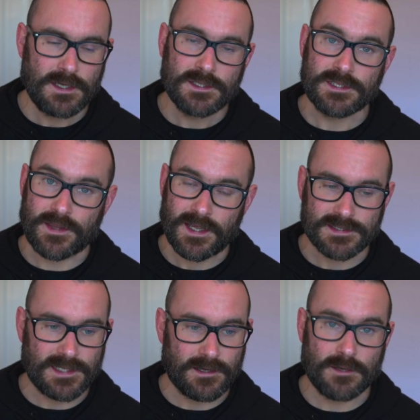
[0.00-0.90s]
So
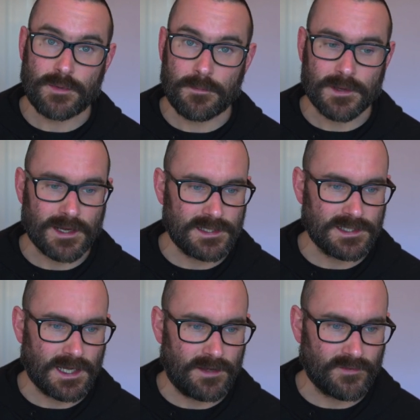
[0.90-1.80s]
that's now going to populate
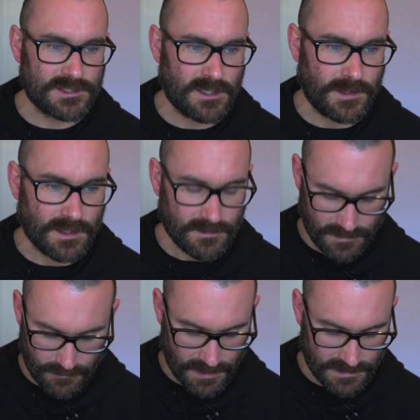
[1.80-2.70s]
a Kafka topic.
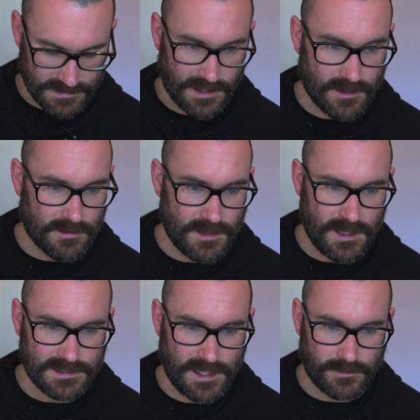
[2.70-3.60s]
And we're going to say,
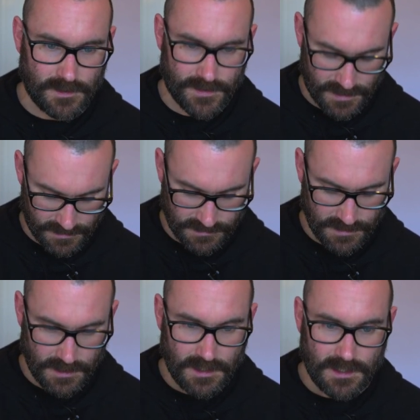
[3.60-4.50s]
create table that,
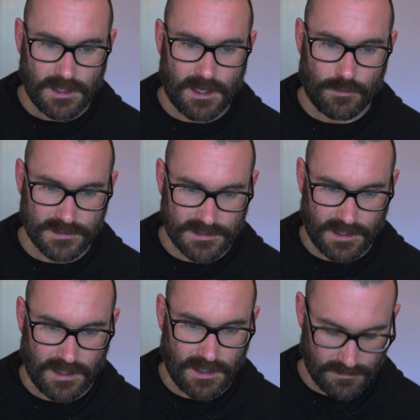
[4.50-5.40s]
and we'll
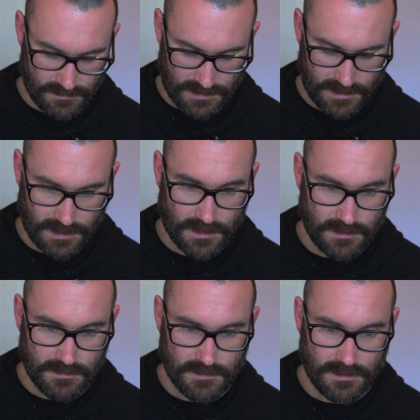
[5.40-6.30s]
say
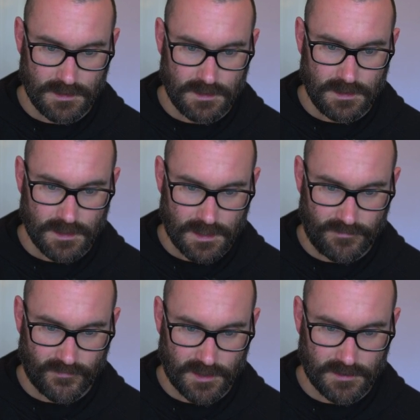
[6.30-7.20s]

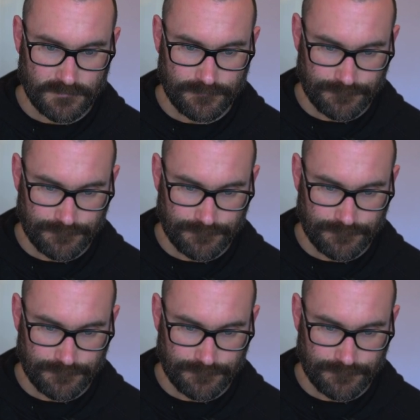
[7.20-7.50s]
Kafka